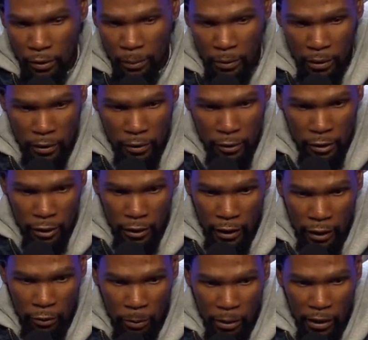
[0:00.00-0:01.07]
I mean, I think
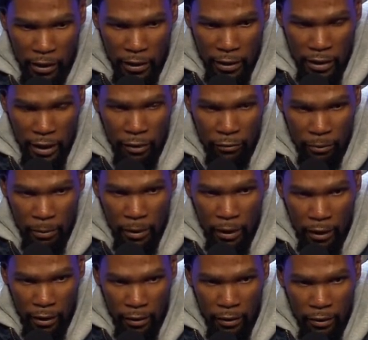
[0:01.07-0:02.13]
everybody can take from
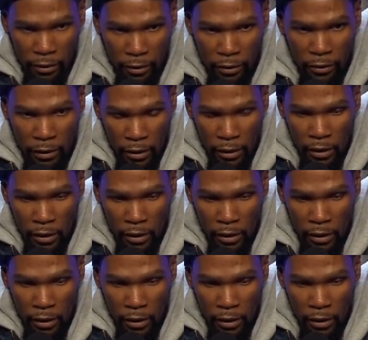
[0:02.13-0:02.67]
that and learn.